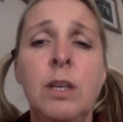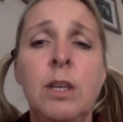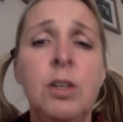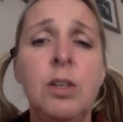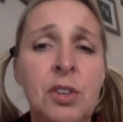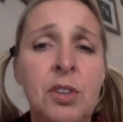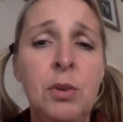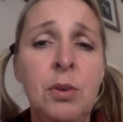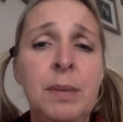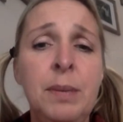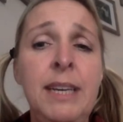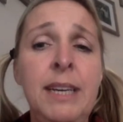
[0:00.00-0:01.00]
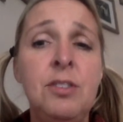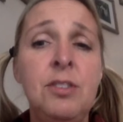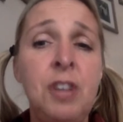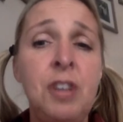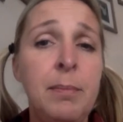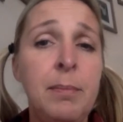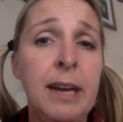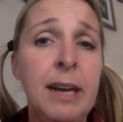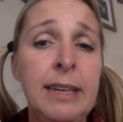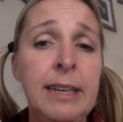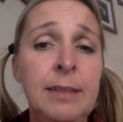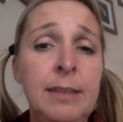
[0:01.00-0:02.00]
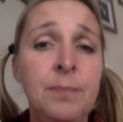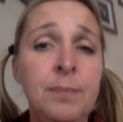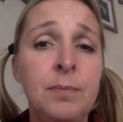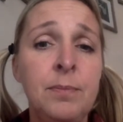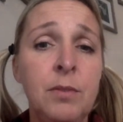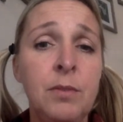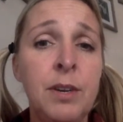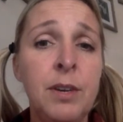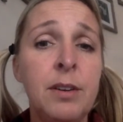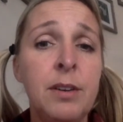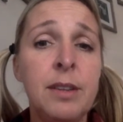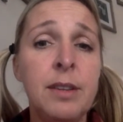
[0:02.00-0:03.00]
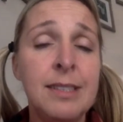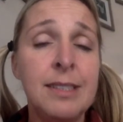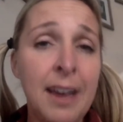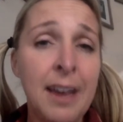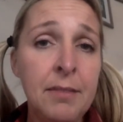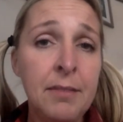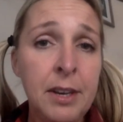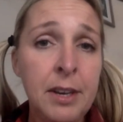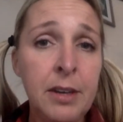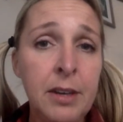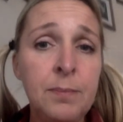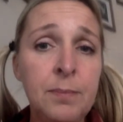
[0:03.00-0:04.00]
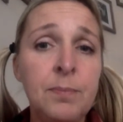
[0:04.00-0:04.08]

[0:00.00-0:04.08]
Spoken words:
So please check back in for the second video